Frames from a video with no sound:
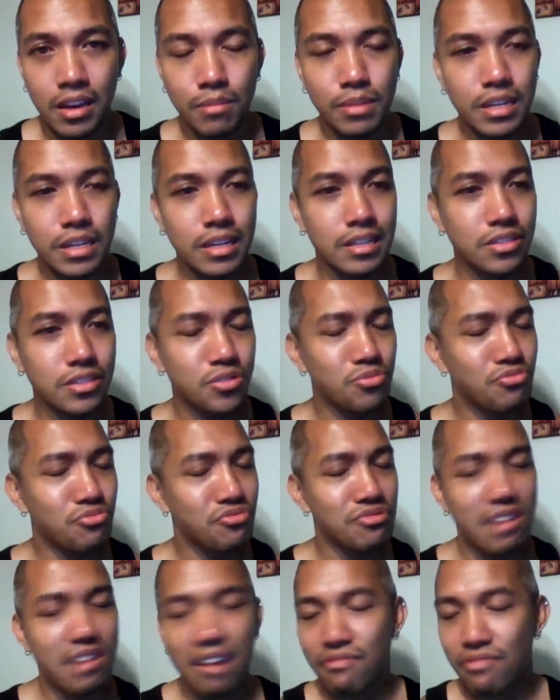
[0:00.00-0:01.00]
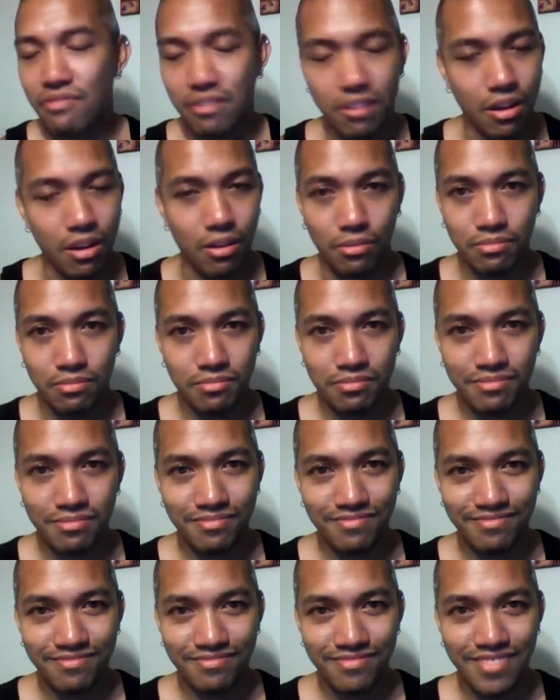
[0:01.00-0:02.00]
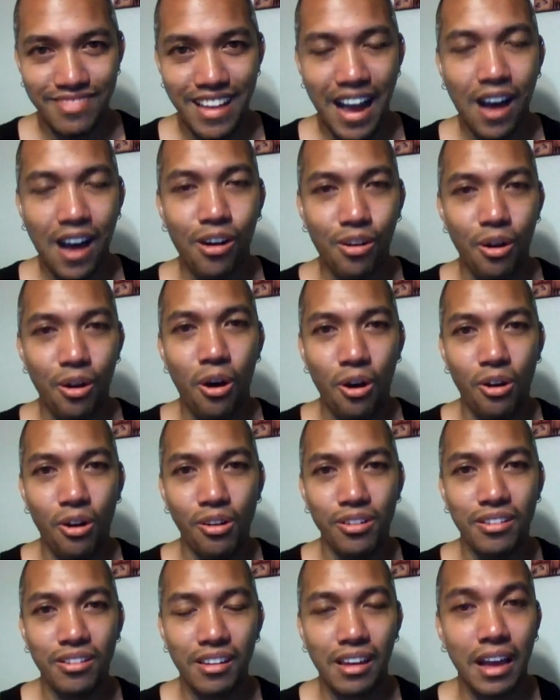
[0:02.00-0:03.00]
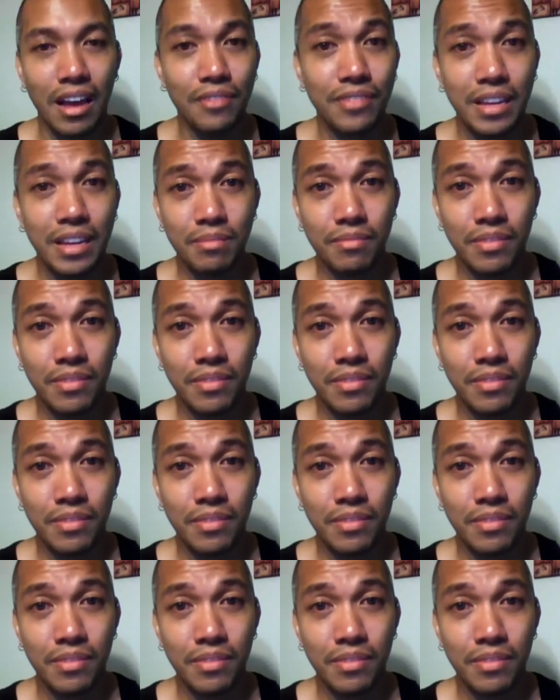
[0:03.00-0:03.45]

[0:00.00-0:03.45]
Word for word: because you never know how hard life